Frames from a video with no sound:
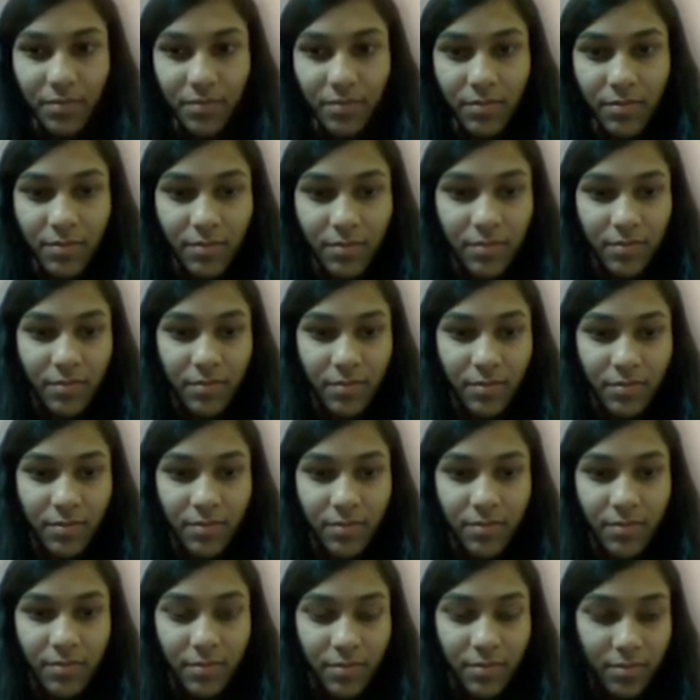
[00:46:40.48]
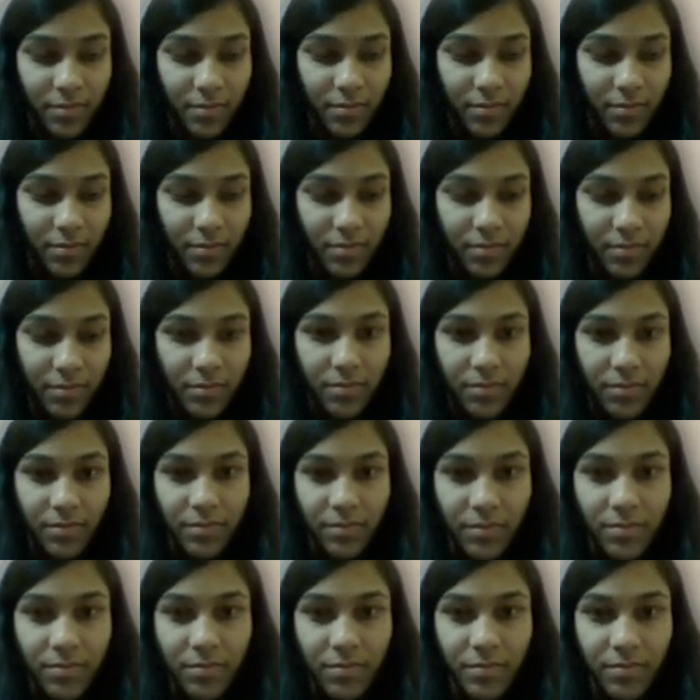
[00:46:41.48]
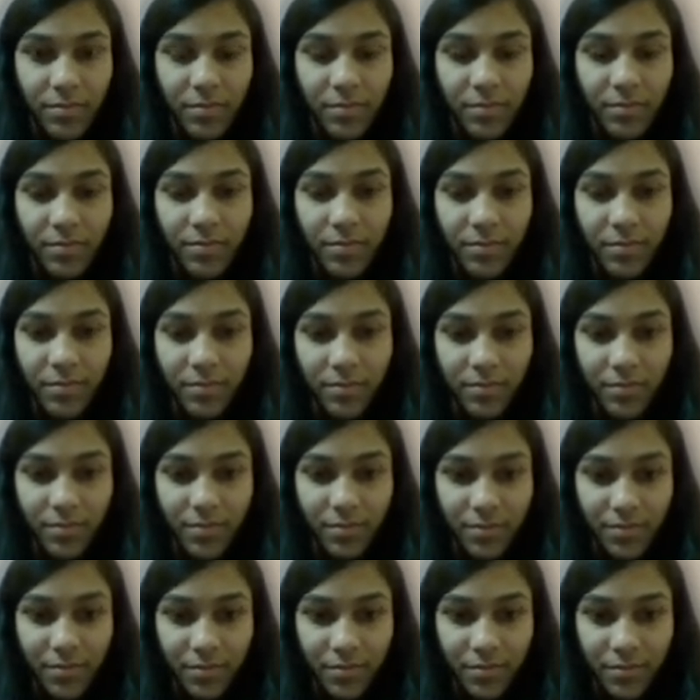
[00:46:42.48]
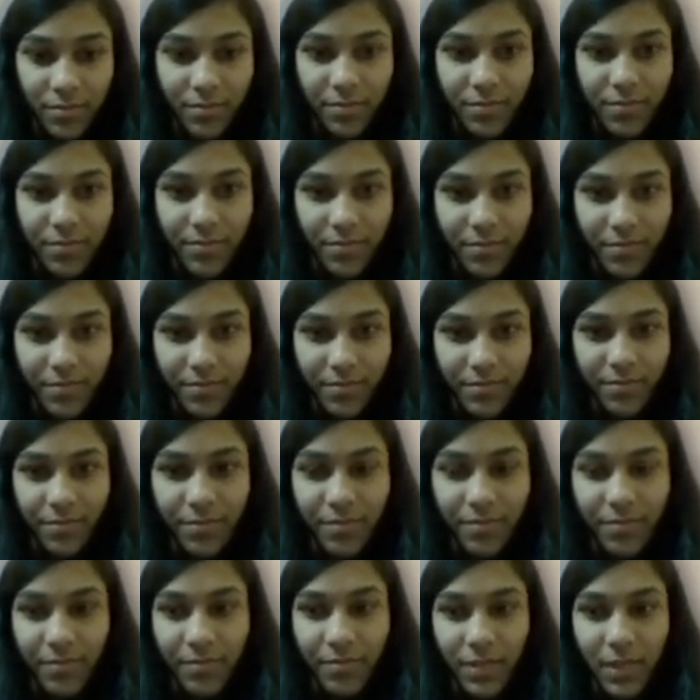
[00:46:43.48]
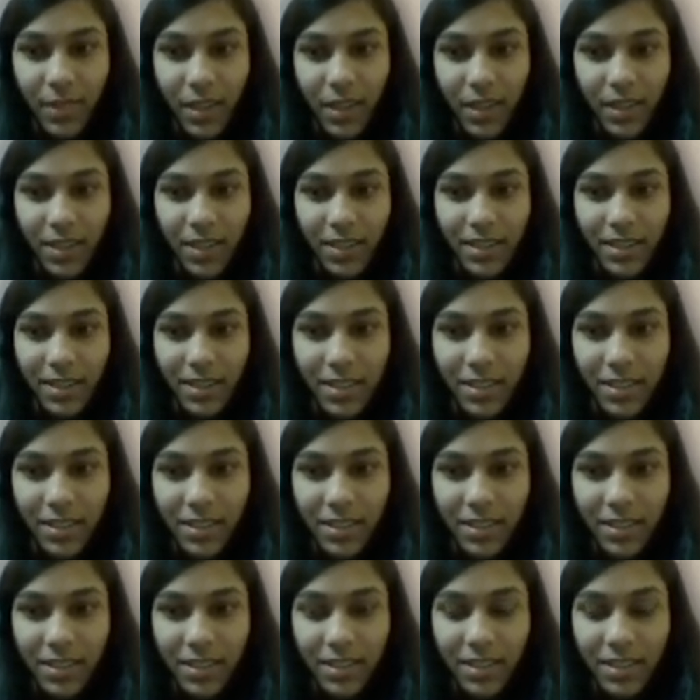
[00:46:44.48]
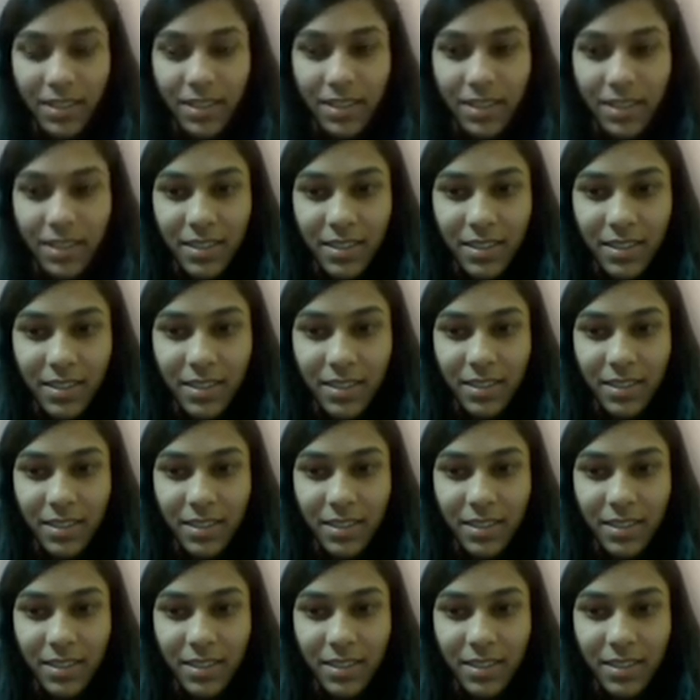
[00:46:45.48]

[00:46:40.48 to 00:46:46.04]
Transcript: [no speech]